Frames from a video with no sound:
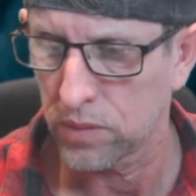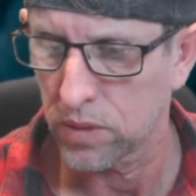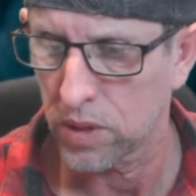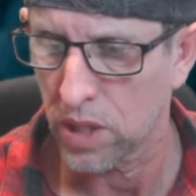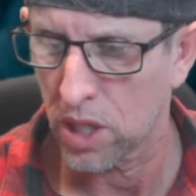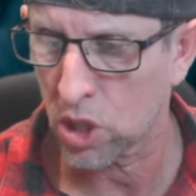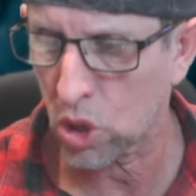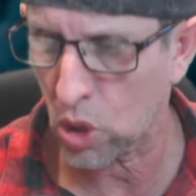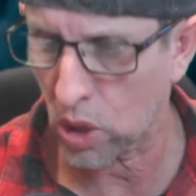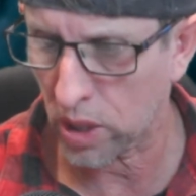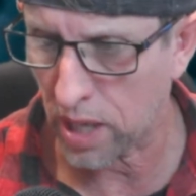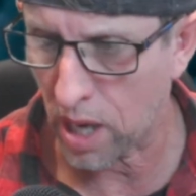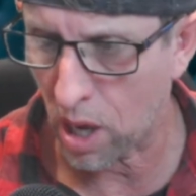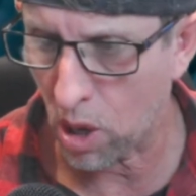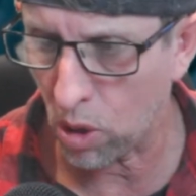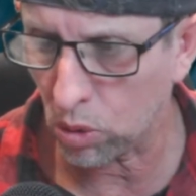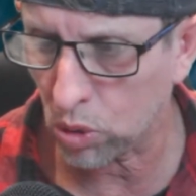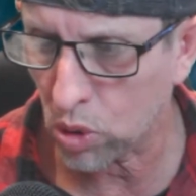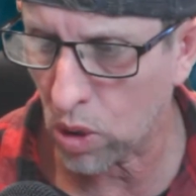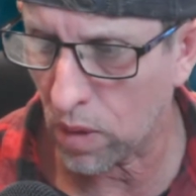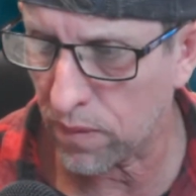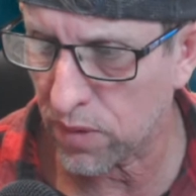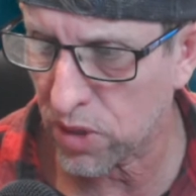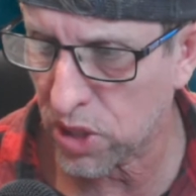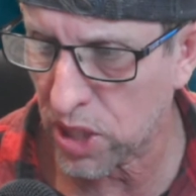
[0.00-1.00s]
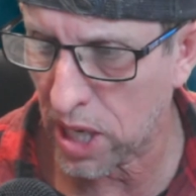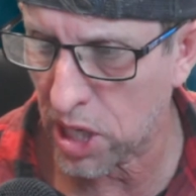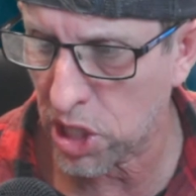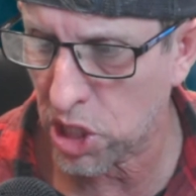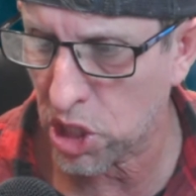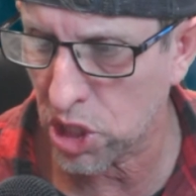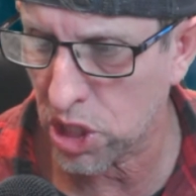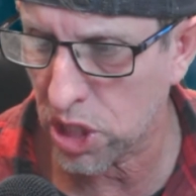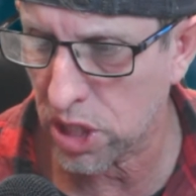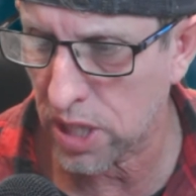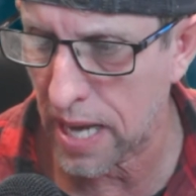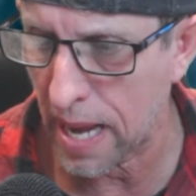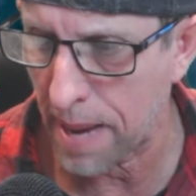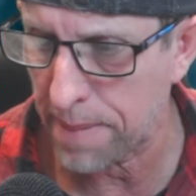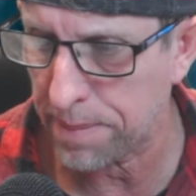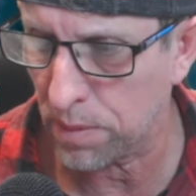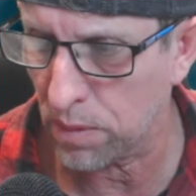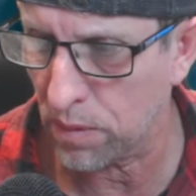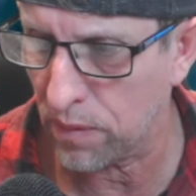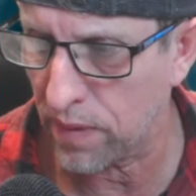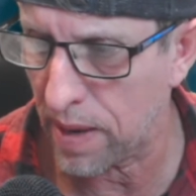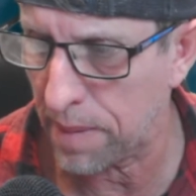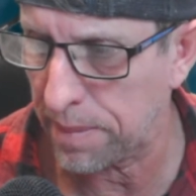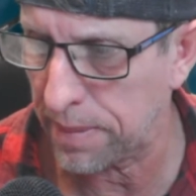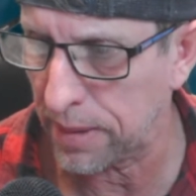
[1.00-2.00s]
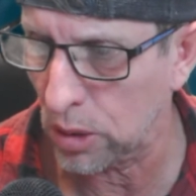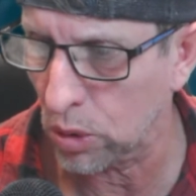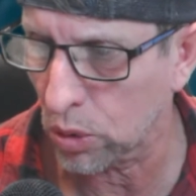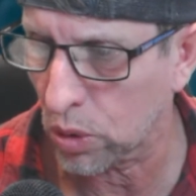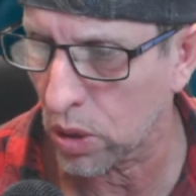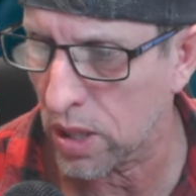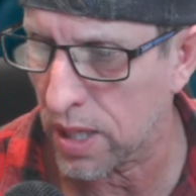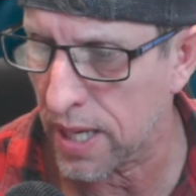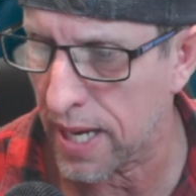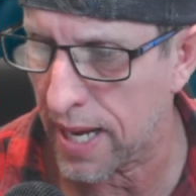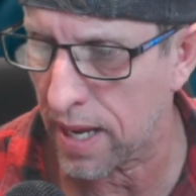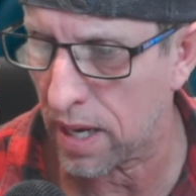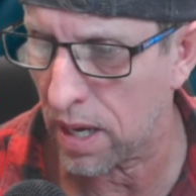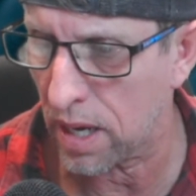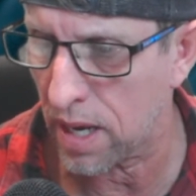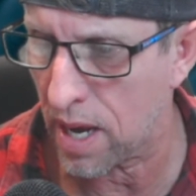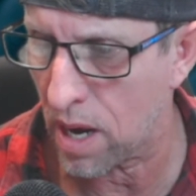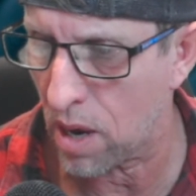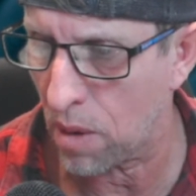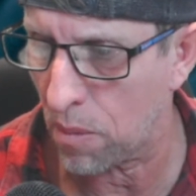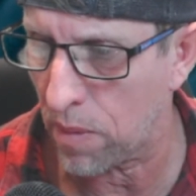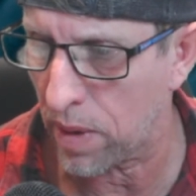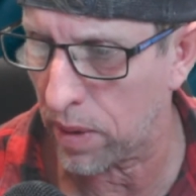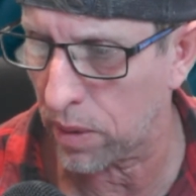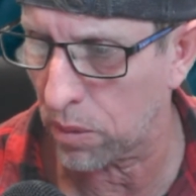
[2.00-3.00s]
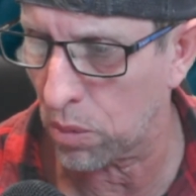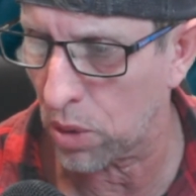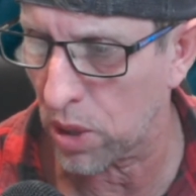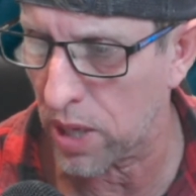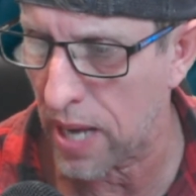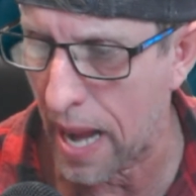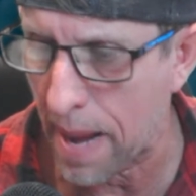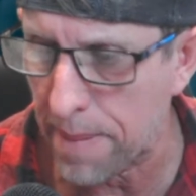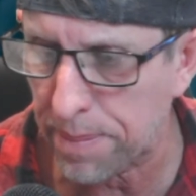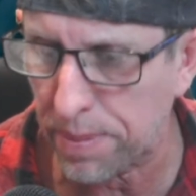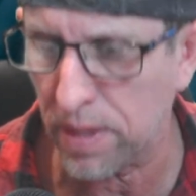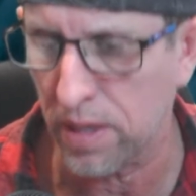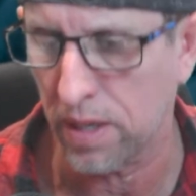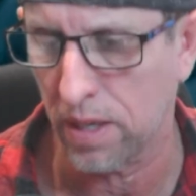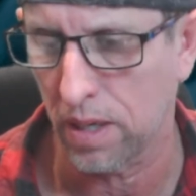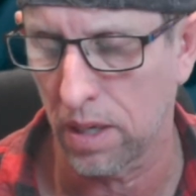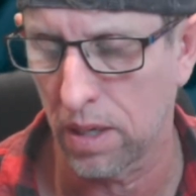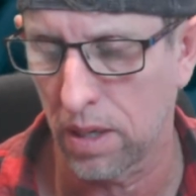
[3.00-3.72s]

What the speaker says: It's like a whole conversation just happened without me looking down, and now I'm wondering what happened.